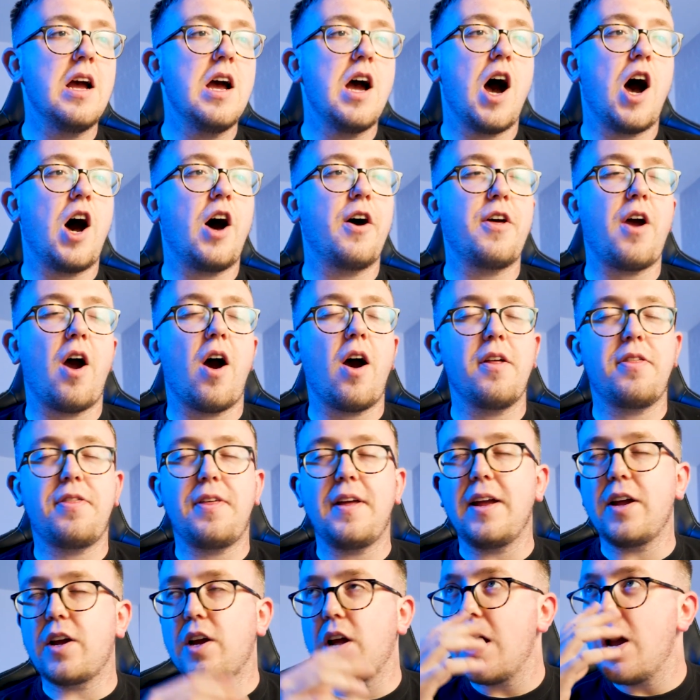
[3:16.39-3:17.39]
I
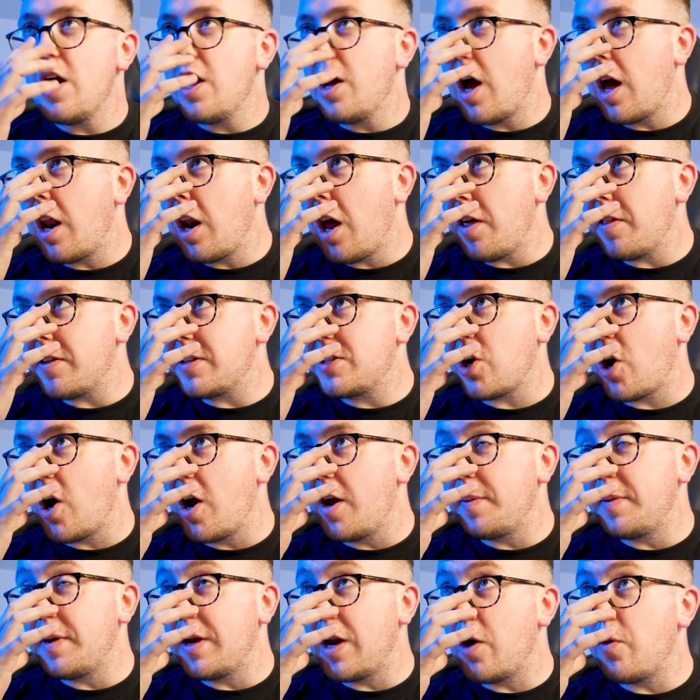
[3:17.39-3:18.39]
think a lot of the
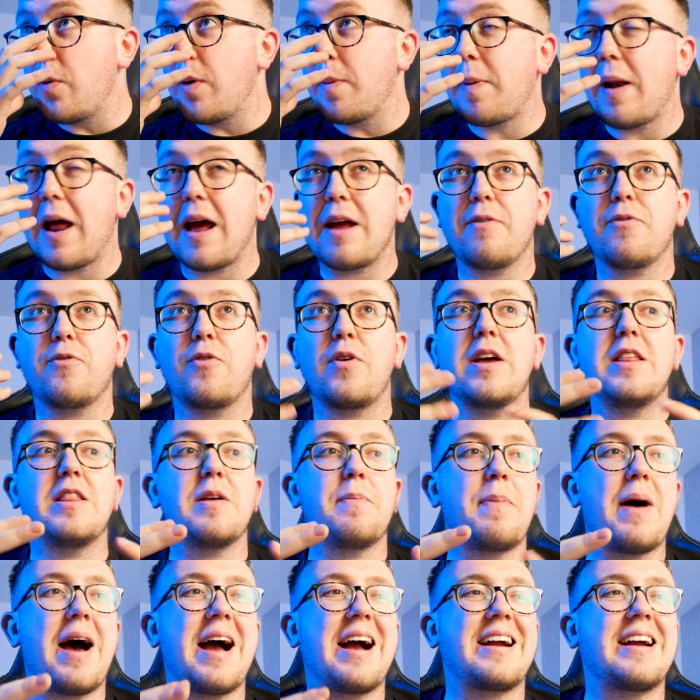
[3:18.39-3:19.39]
time, we play 3 at the
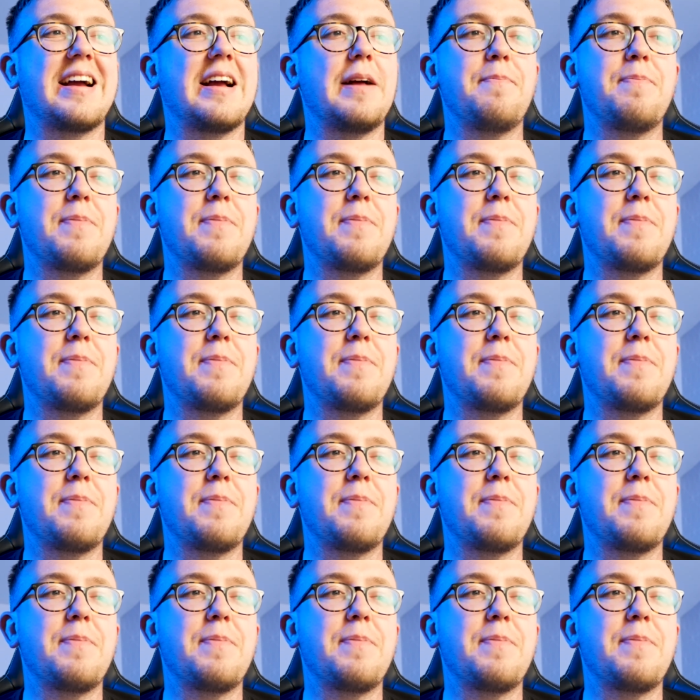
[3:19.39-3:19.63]
back.